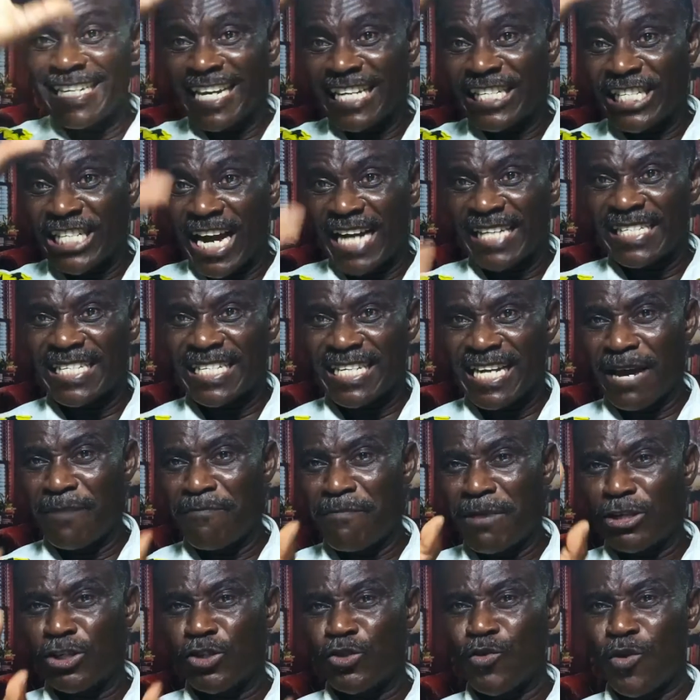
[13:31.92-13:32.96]
charts and
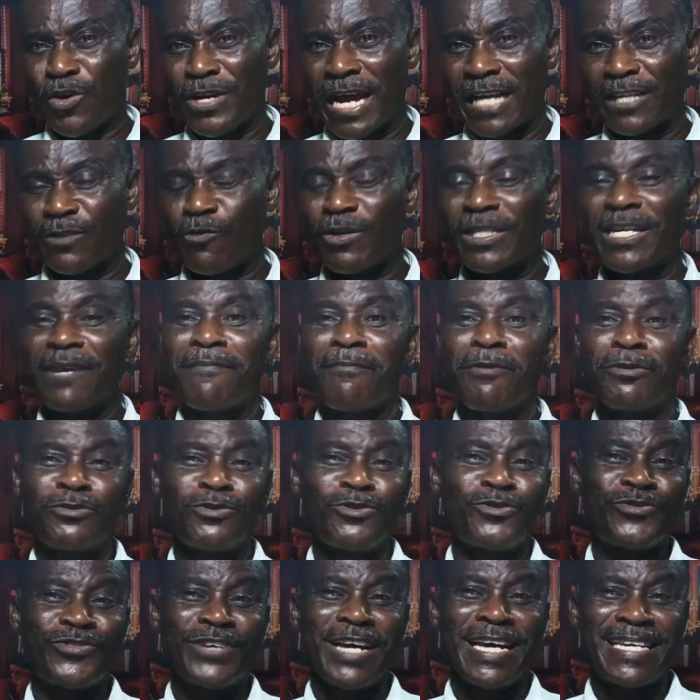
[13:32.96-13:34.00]
make sure that what I'm going to
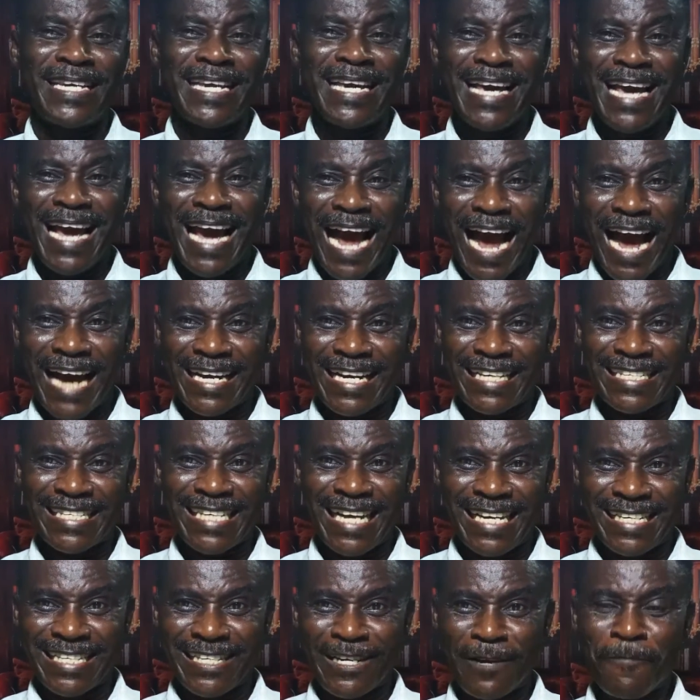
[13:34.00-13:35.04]
trade, I
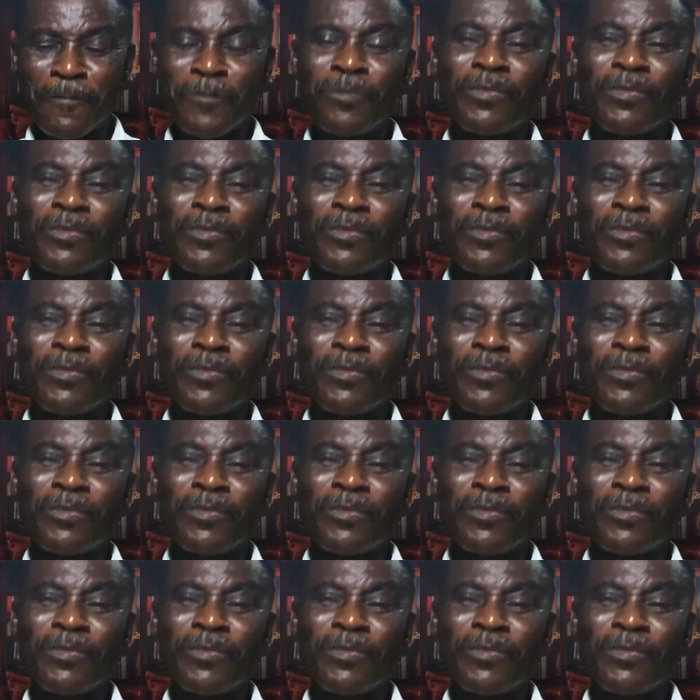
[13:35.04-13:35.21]
understand.